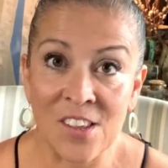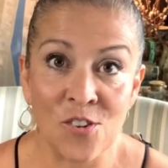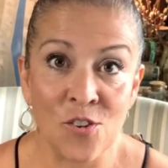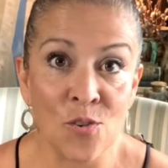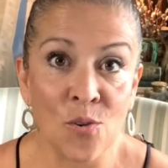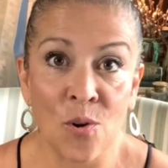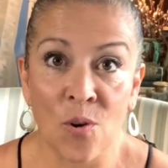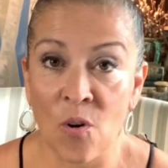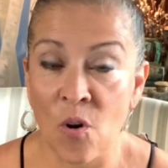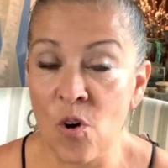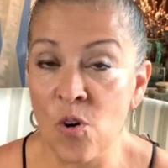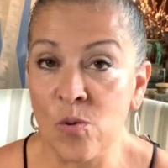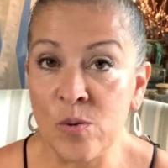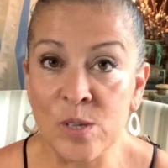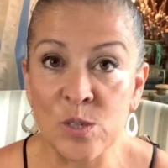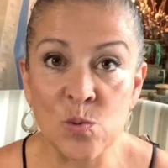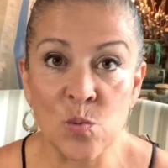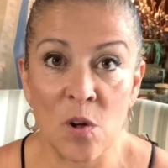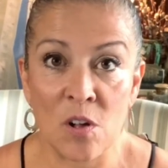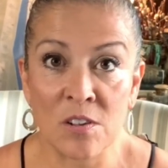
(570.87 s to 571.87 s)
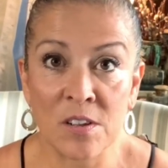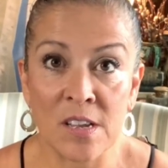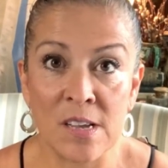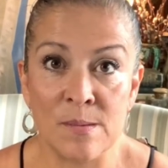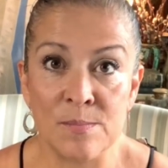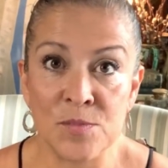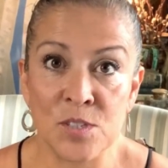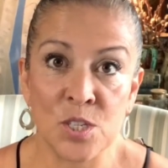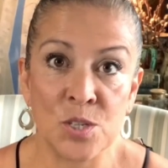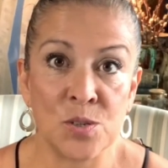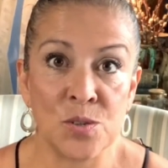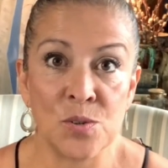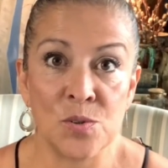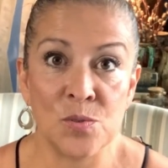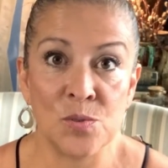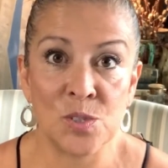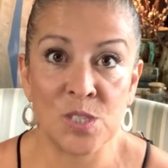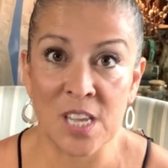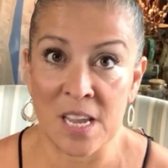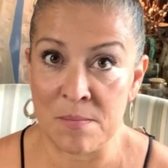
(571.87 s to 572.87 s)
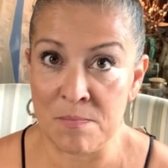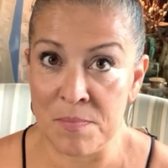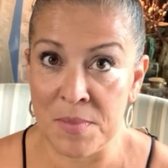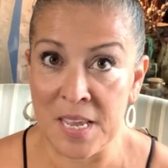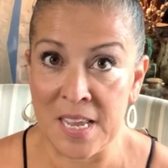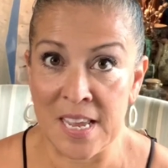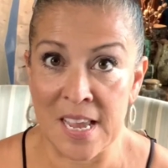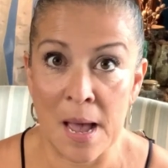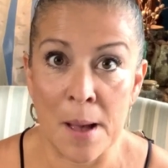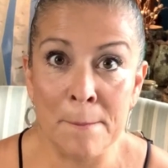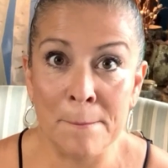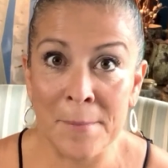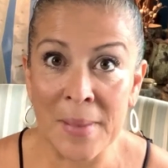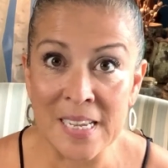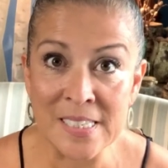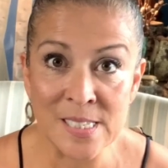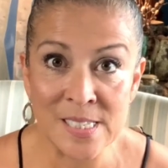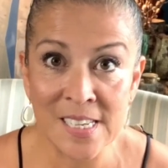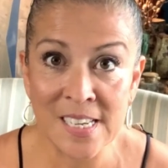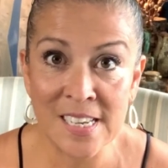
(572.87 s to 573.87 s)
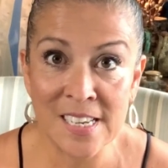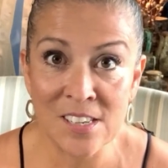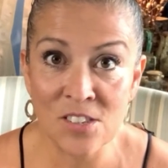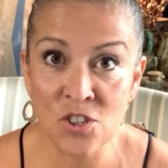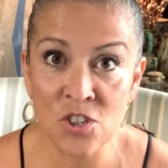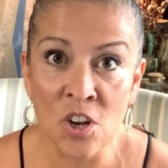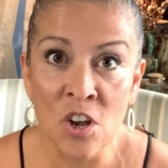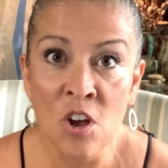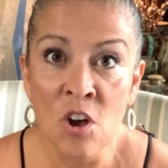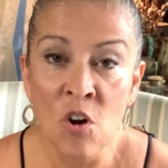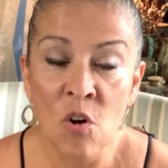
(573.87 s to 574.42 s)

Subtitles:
you are always welcome to send me a message